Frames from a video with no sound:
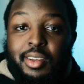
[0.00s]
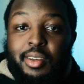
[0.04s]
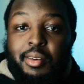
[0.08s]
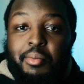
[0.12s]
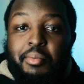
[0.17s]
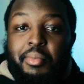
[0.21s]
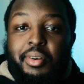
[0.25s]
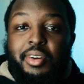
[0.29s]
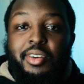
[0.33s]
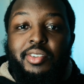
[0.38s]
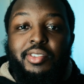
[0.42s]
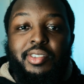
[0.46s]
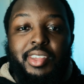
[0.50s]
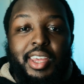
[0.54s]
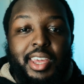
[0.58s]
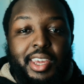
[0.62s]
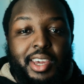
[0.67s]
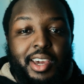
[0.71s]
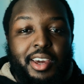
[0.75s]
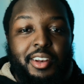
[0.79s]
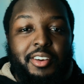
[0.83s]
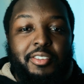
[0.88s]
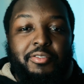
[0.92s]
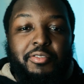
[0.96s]
Because it
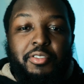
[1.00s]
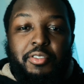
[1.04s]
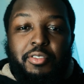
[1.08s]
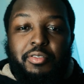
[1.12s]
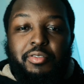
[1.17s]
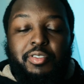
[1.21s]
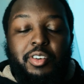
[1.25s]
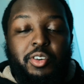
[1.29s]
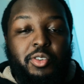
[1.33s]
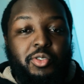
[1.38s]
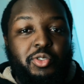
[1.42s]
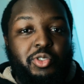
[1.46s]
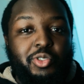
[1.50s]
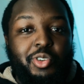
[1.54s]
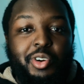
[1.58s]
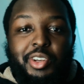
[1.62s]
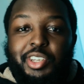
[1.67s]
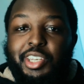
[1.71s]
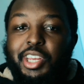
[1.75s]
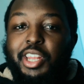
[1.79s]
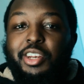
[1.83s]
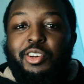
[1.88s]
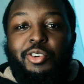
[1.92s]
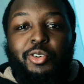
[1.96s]
kind of reveals your
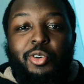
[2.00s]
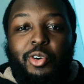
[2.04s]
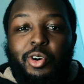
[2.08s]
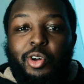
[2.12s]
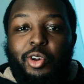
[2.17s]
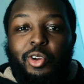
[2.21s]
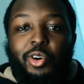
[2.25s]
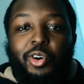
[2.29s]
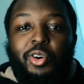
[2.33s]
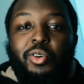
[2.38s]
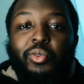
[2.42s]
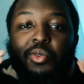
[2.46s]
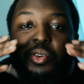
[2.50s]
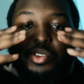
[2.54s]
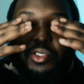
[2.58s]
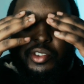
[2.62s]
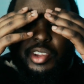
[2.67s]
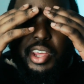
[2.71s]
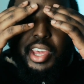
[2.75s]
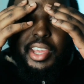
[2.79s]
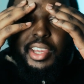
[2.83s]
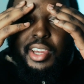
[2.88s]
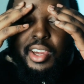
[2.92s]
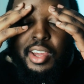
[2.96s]
agenda all along was
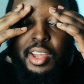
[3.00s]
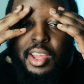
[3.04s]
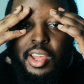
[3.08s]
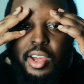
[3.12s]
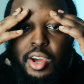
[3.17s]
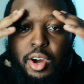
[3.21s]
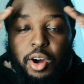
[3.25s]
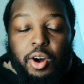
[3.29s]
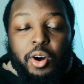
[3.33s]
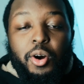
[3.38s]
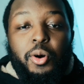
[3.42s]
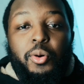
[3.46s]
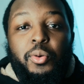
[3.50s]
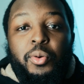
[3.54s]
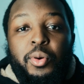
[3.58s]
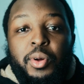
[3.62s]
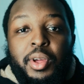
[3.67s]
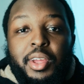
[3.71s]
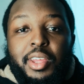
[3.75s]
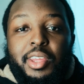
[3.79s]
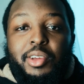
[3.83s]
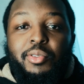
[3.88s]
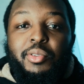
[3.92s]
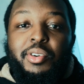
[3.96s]
like, oh,
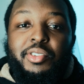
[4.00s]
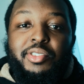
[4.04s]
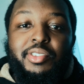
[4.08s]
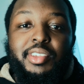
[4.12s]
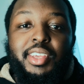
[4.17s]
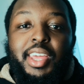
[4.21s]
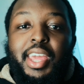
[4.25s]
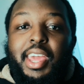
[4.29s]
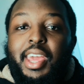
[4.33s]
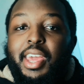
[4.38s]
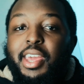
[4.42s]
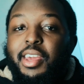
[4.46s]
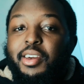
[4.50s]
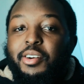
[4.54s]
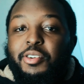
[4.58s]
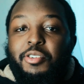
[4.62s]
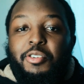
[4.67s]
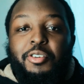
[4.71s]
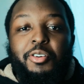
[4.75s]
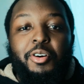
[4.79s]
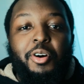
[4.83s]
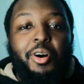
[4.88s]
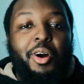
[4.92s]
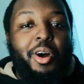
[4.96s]
he wants to get
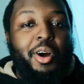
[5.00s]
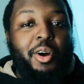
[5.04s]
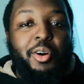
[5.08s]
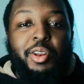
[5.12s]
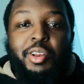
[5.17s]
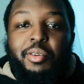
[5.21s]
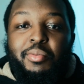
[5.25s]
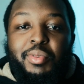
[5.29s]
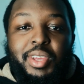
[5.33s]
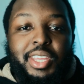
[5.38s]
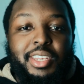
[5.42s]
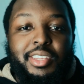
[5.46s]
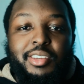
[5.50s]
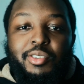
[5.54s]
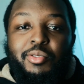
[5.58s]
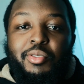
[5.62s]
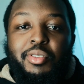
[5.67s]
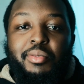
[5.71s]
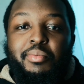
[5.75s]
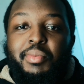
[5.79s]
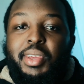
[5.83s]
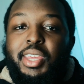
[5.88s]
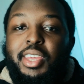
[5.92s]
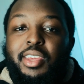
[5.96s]
on a meeting with
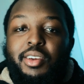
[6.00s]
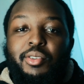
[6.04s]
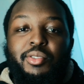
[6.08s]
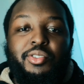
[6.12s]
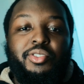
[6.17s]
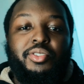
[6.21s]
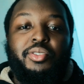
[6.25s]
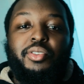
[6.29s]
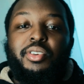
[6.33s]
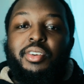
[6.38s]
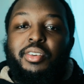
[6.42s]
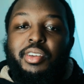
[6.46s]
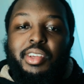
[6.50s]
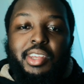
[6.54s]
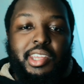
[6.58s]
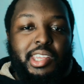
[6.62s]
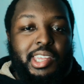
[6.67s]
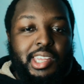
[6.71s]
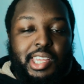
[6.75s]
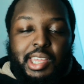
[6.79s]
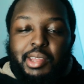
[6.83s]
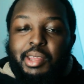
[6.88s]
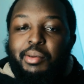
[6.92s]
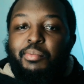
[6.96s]
me, he wants to
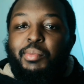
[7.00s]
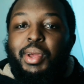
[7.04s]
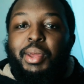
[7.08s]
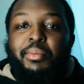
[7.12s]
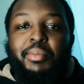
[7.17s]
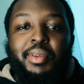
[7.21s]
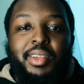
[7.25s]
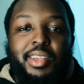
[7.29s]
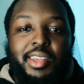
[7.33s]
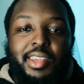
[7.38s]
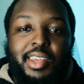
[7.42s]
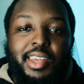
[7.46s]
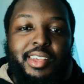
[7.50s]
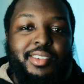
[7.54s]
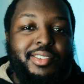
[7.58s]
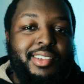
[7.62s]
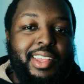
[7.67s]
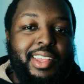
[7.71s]
make me his